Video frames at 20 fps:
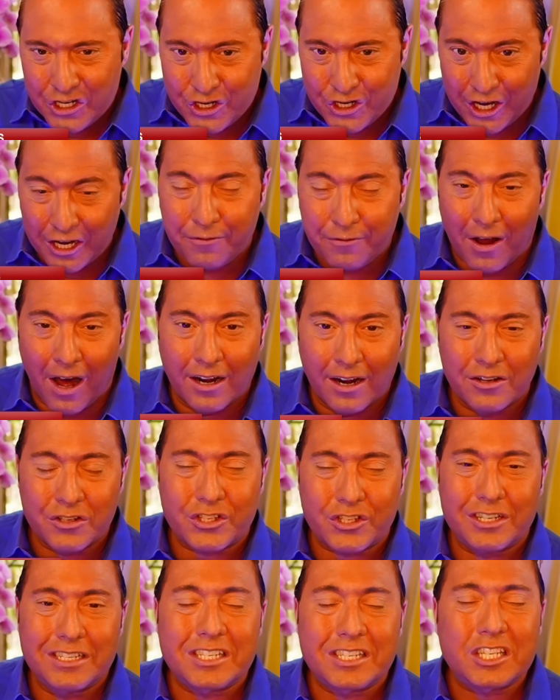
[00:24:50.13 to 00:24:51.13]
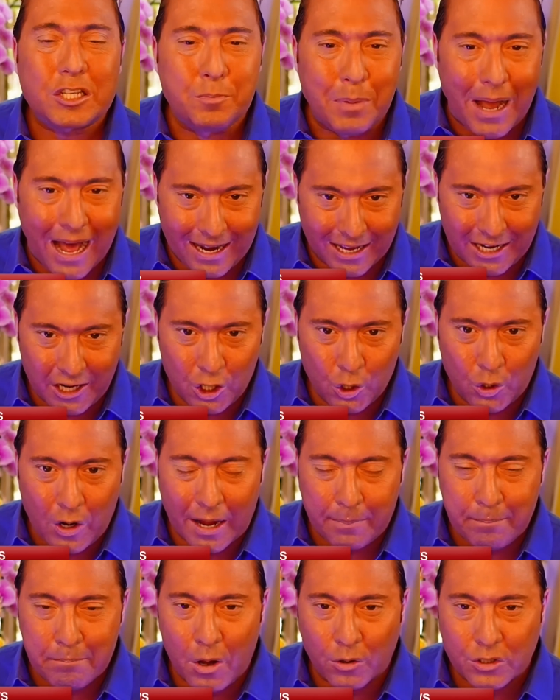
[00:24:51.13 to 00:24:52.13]
She follows Spelly,
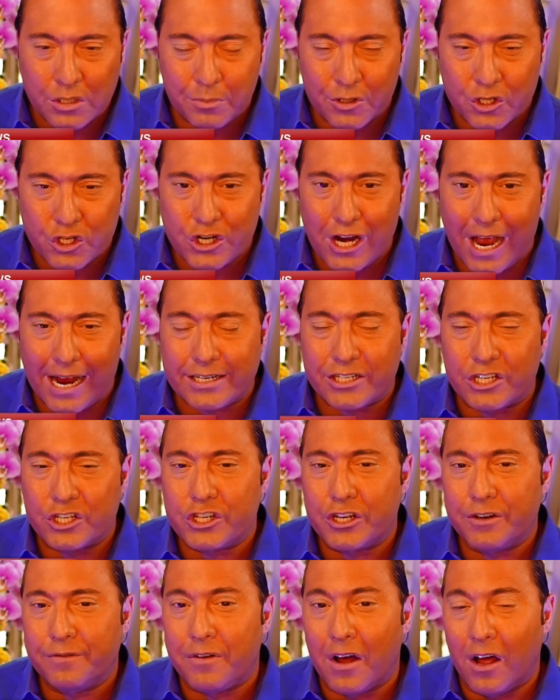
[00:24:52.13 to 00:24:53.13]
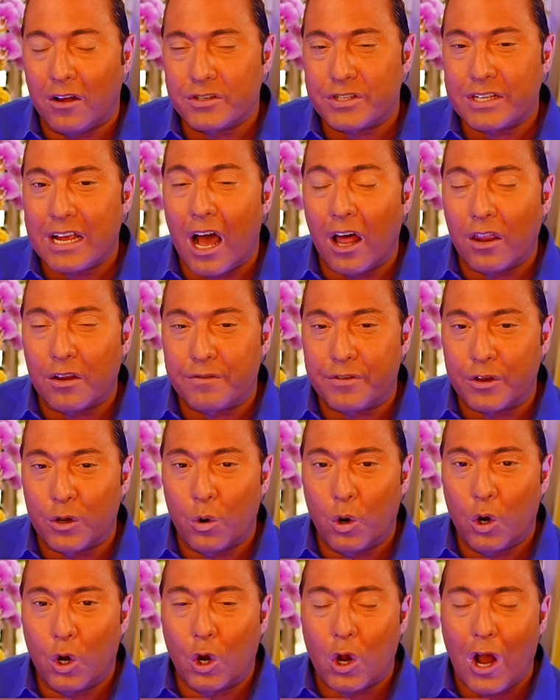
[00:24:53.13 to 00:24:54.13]
who got multiple checks, and she follows the other
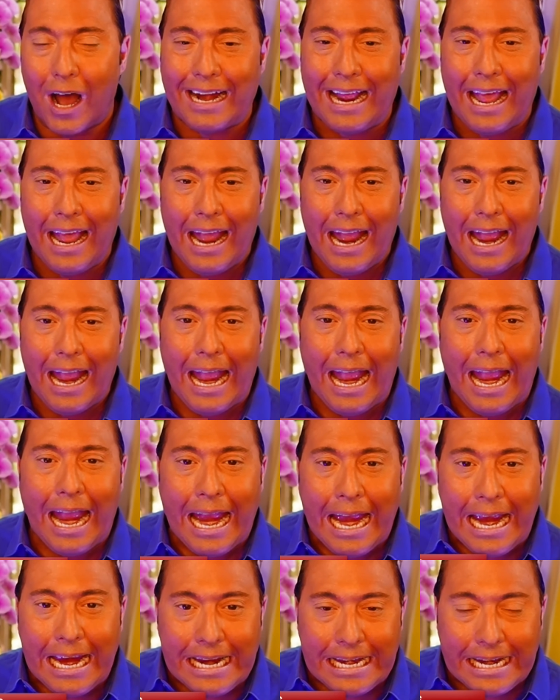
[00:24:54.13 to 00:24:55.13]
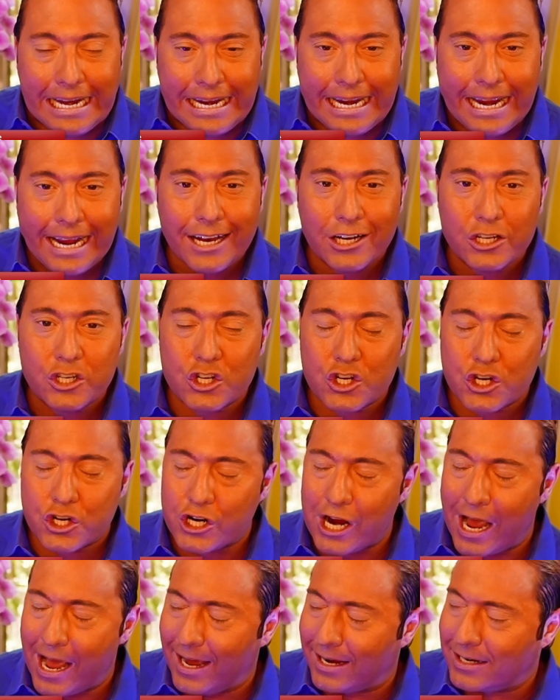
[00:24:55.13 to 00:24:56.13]
viewer who got 80
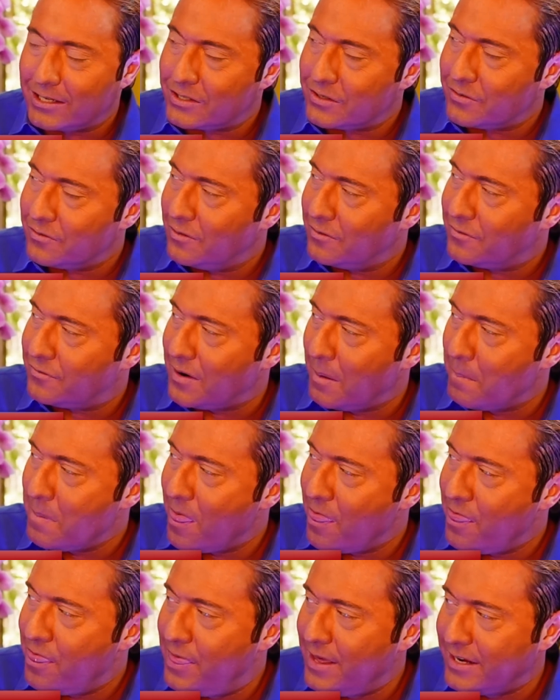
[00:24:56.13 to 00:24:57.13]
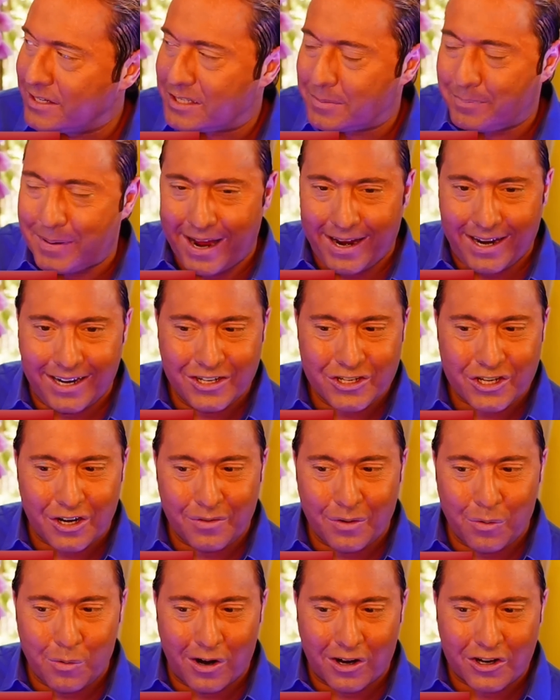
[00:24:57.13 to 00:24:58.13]
checks from this
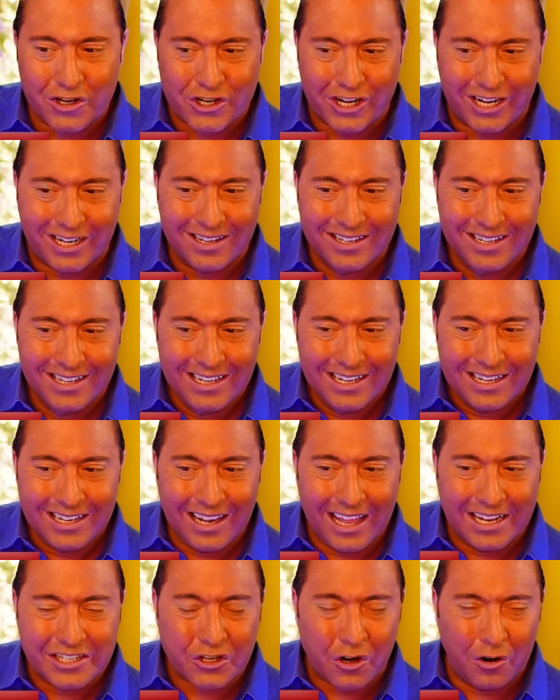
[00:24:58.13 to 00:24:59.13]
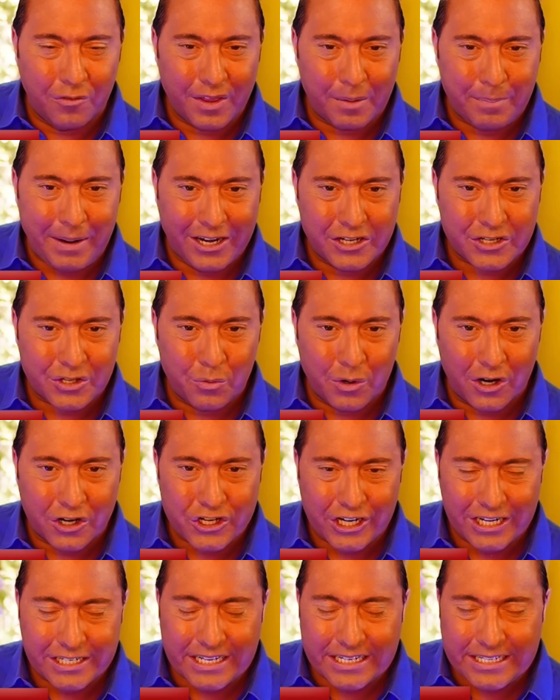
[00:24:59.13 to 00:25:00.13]
page of the worksheet. Let's go over the page of the
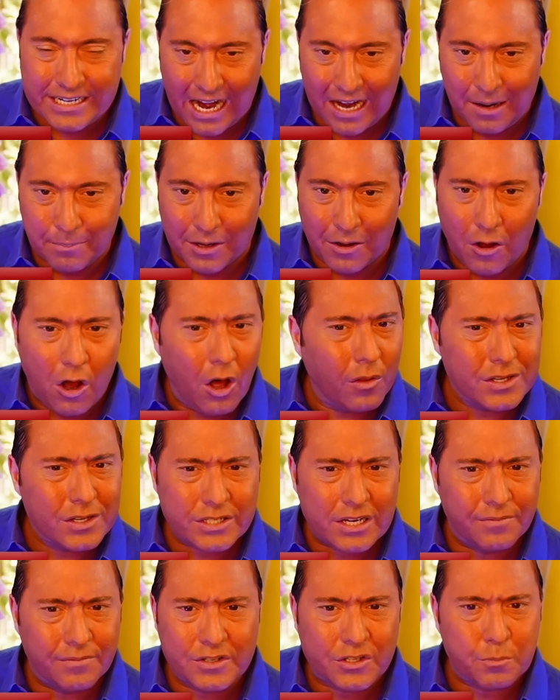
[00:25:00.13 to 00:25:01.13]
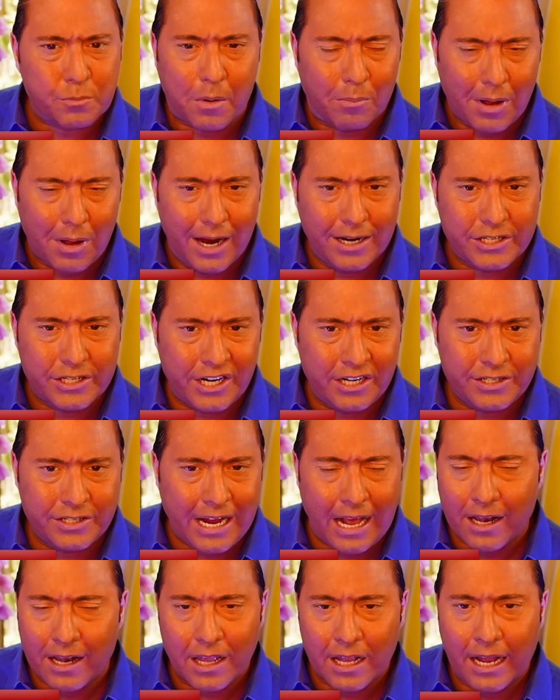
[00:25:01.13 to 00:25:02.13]
worksheet. It's a table. All this stuff is
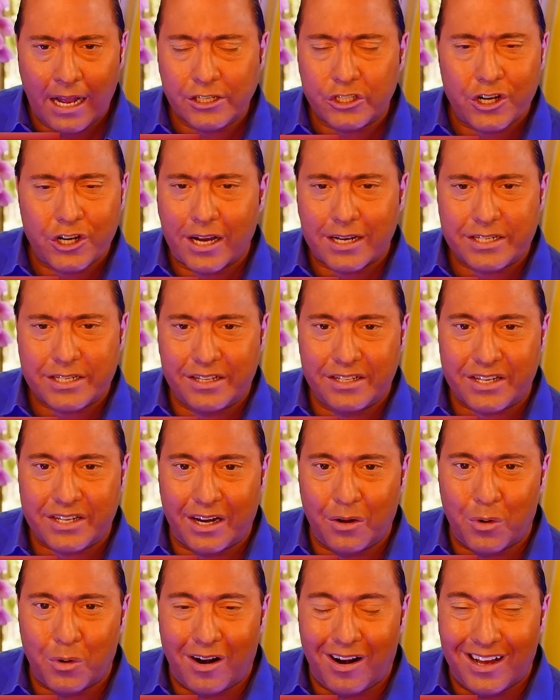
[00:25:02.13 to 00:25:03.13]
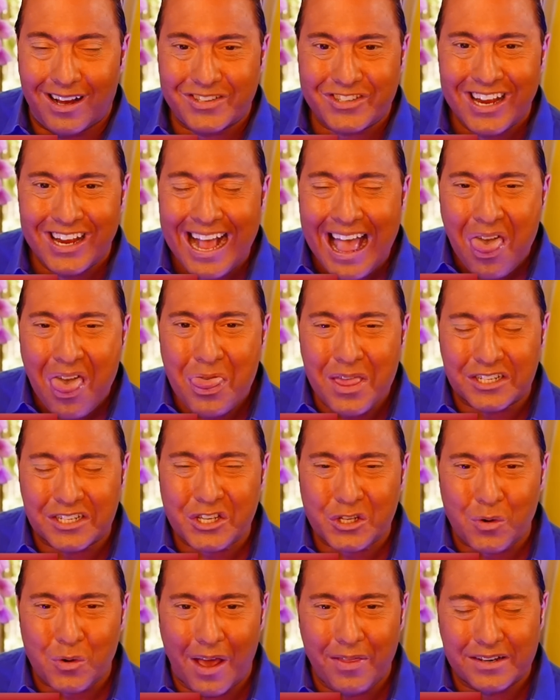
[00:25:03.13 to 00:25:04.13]
proprietary to LLH. You're not going to see this anywhere else.
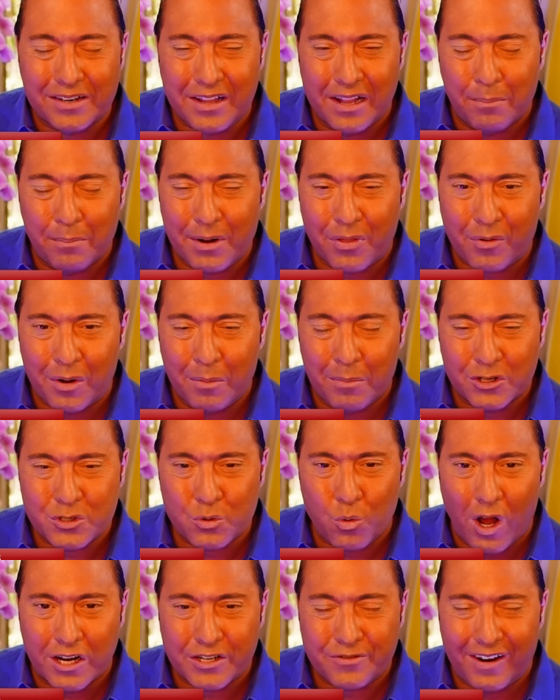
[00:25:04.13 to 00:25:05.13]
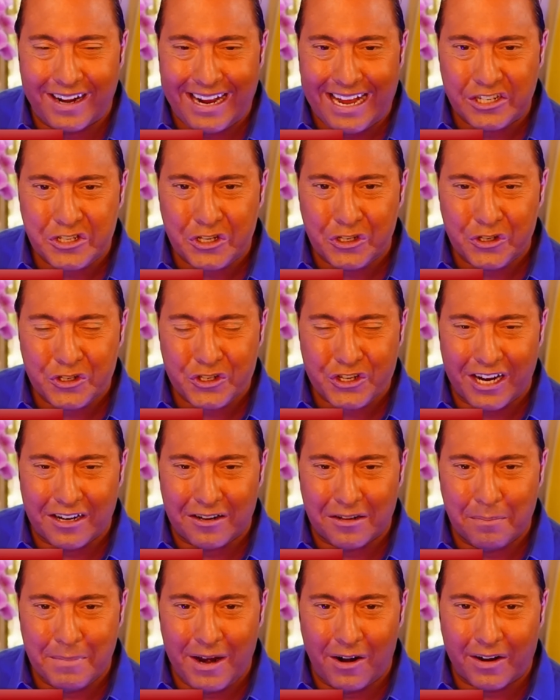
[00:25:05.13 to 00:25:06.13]
This is why there's the number three most watched financial news
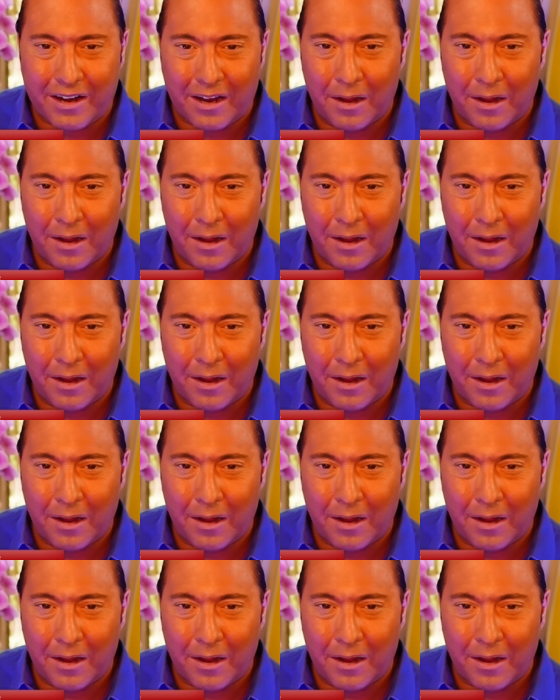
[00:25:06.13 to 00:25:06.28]
channel in